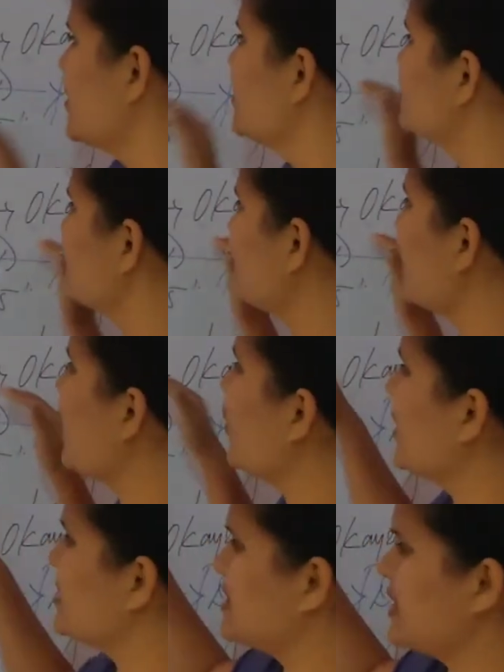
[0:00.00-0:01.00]
So now
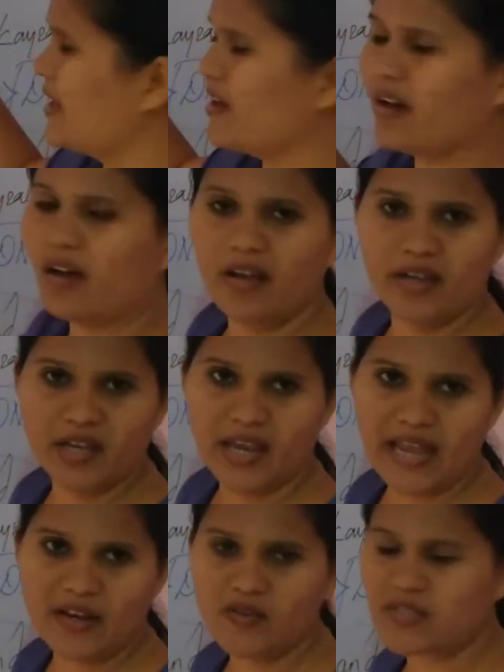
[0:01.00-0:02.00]
see here,
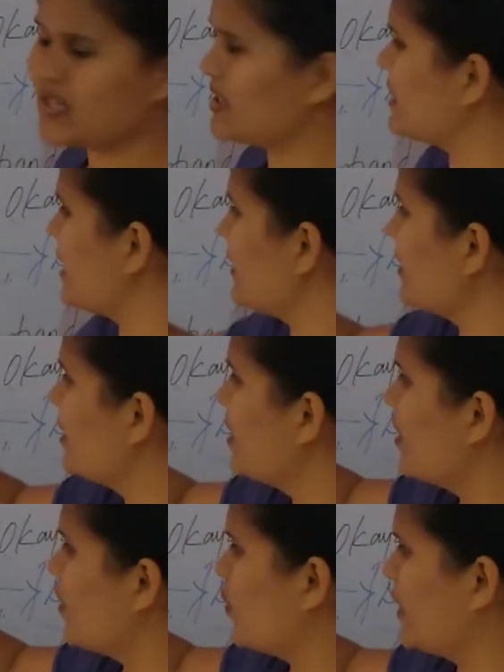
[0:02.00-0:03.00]
can you see that
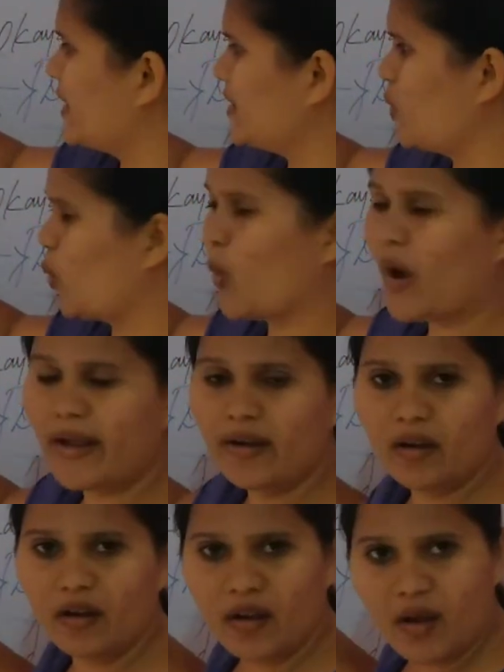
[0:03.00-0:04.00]
where the one
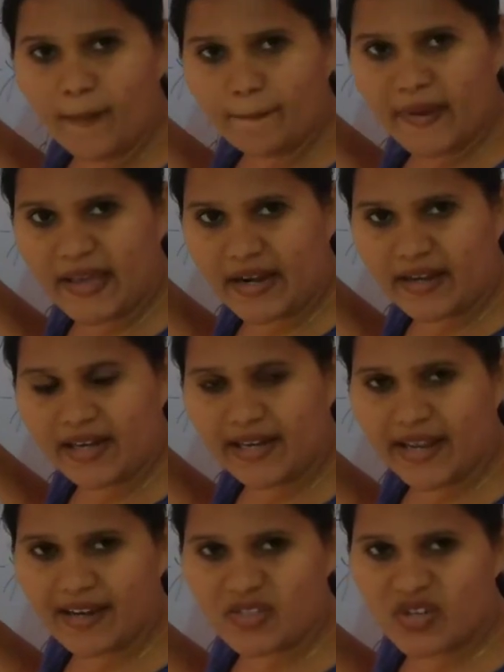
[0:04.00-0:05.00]
parental
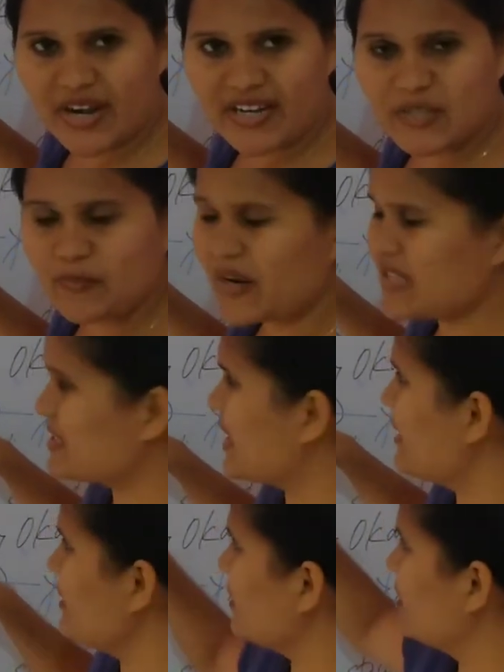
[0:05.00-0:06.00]
DNA strand is
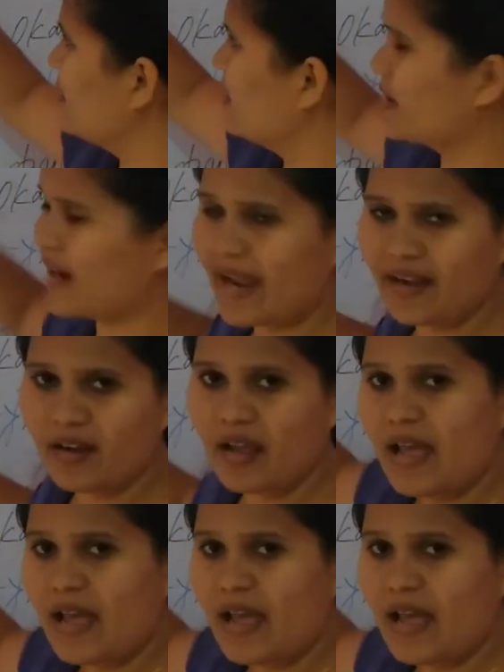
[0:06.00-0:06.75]
present, right?